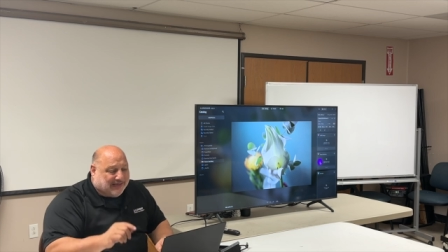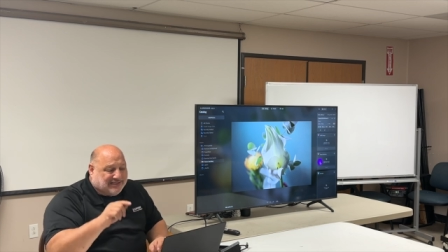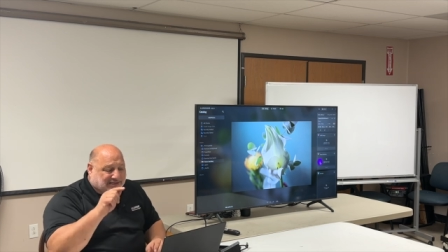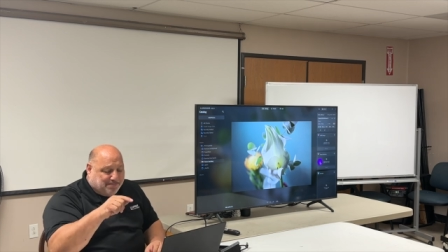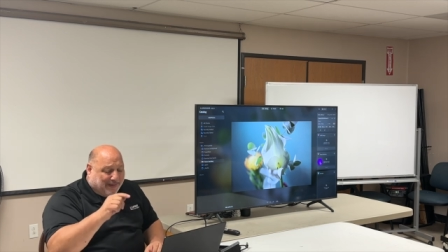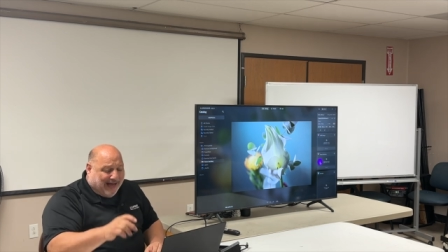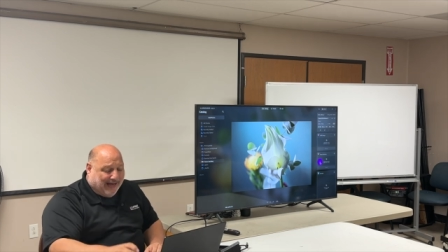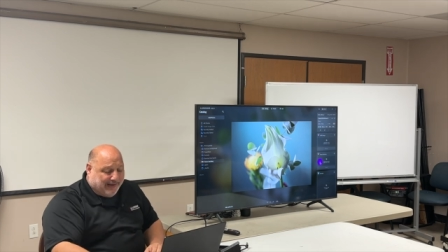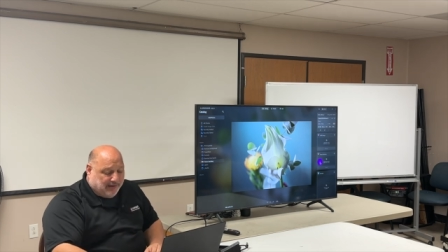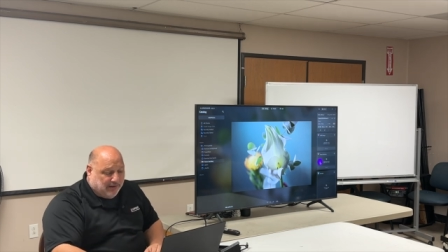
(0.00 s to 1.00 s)
a
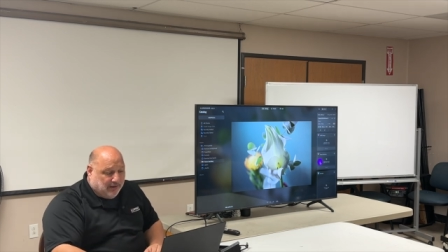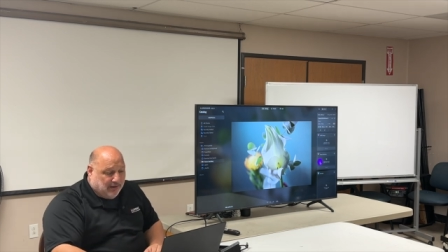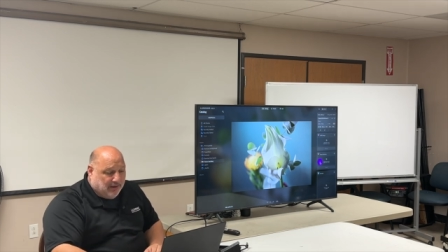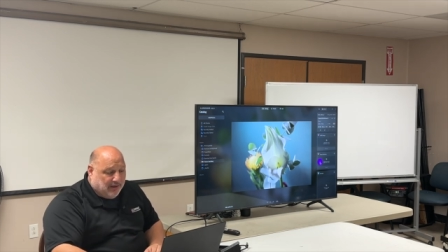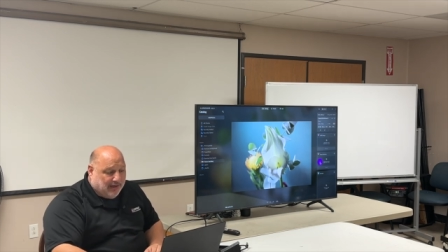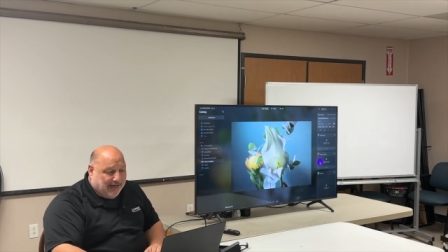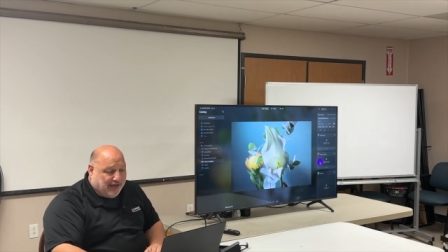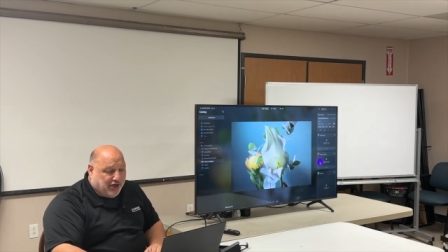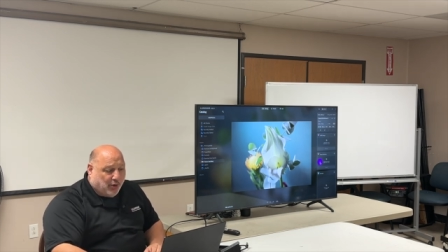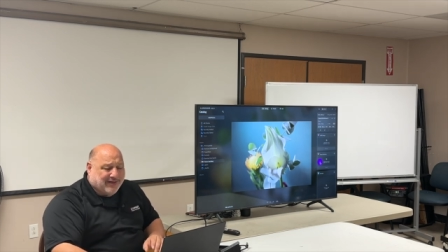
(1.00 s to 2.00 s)
spot
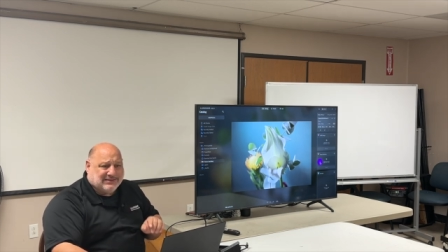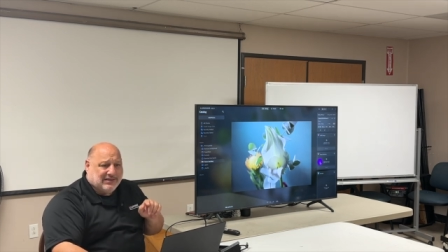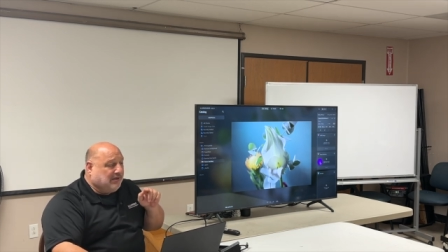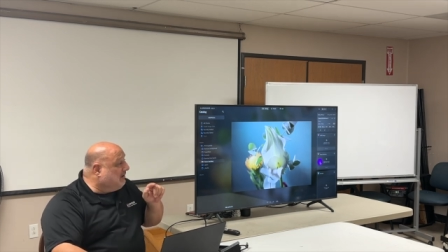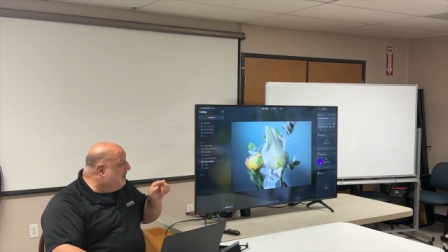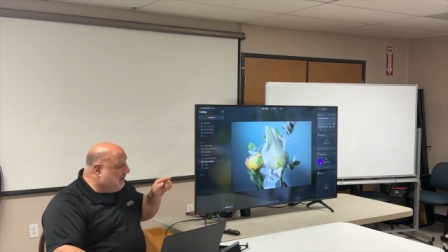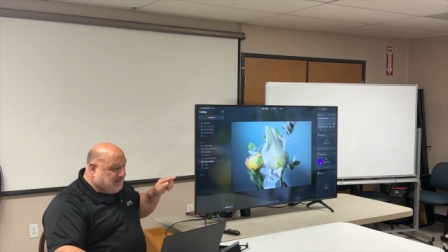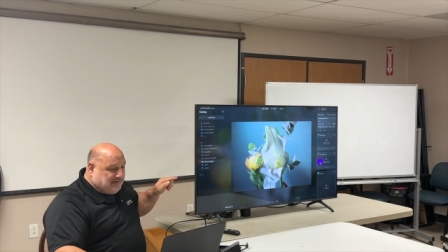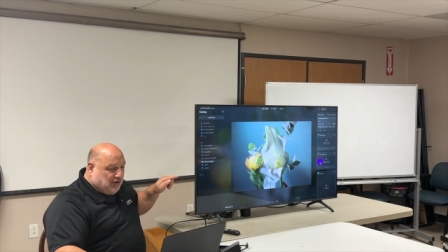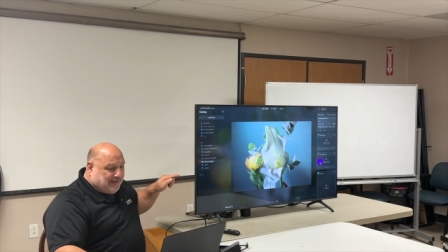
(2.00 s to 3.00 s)
and notice,
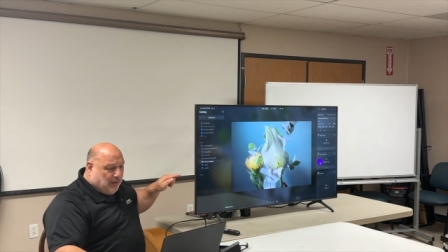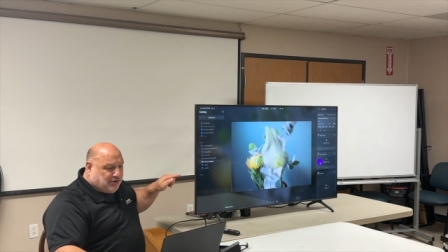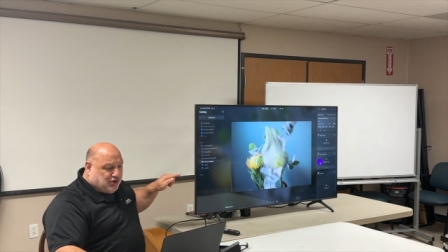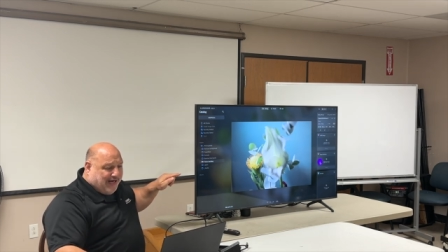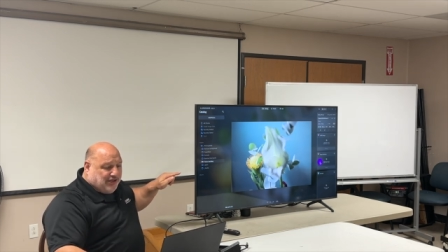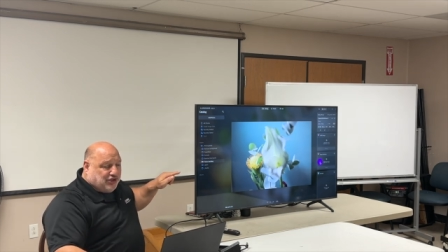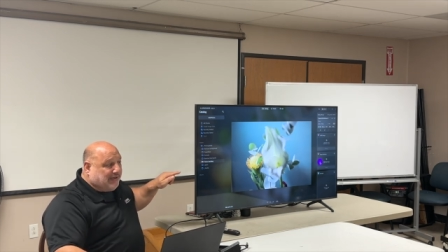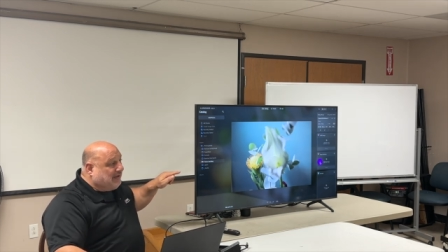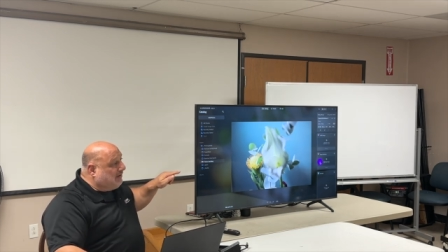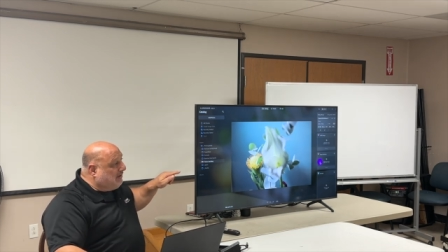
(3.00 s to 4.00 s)
look how it's changing.